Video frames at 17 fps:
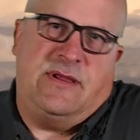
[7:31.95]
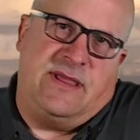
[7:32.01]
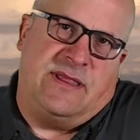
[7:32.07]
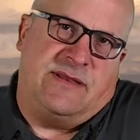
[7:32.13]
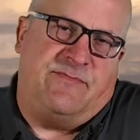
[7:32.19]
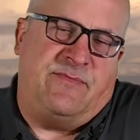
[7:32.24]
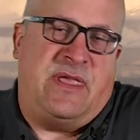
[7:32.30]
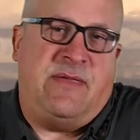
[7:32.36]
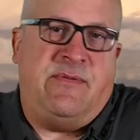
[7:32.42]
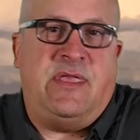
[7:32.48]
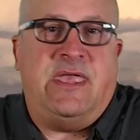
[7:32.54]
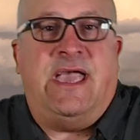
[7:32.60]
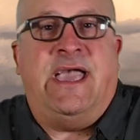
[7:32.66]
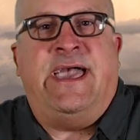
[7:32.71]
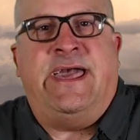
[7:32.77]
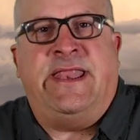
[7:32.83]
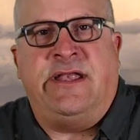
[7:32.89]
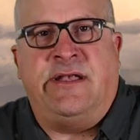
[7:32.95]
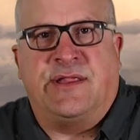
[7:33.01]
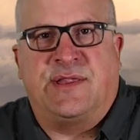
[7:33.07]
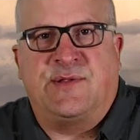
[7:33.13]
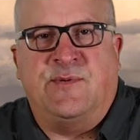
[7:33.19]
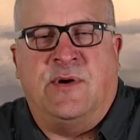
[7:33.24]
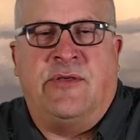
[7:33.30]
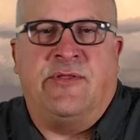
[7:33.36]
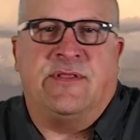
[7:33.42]
It may be adding to
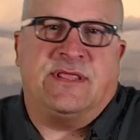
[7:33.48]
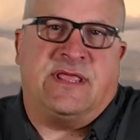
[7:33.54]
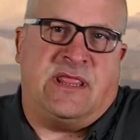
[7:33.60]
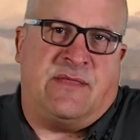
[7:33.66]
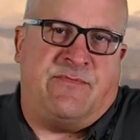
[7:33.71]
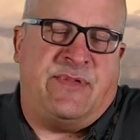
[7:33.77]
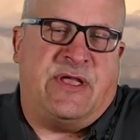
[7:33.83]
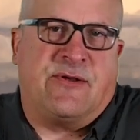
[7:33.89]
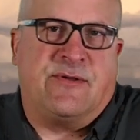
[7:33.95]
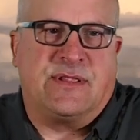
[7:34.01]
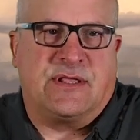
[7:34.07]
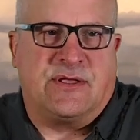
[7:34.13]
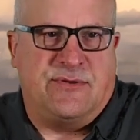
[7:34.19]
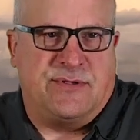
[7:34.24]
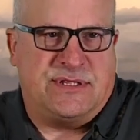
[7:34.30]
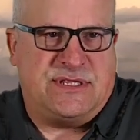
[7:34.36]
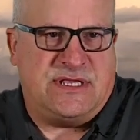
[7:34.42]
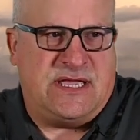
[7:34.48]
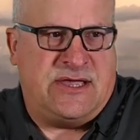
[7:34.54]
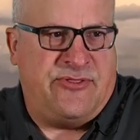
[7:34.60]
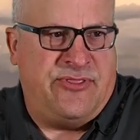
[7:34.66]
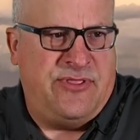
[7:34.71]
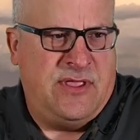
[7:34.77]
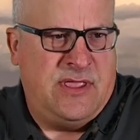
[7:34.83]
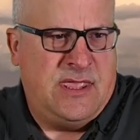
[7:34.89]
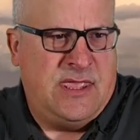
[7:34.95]
swell. It's getting bigger as it goes
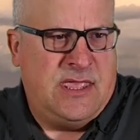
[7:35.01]
south.